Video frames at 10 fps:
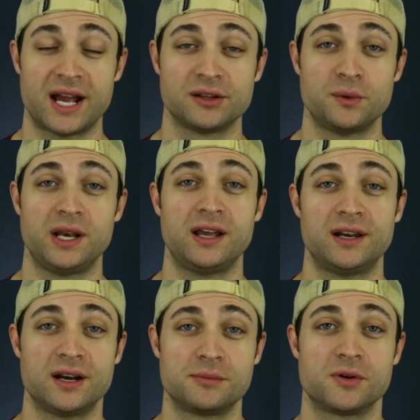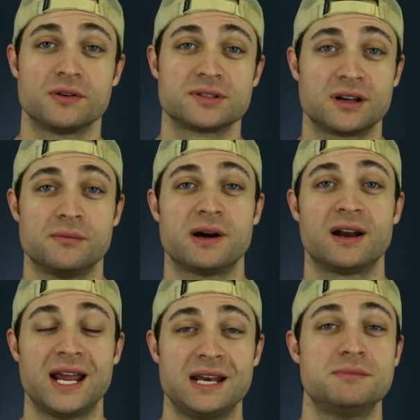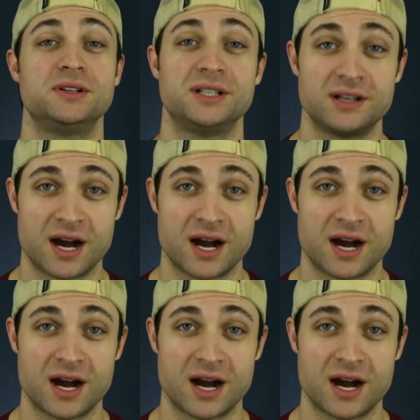Halloween ended up grossing about $80 million.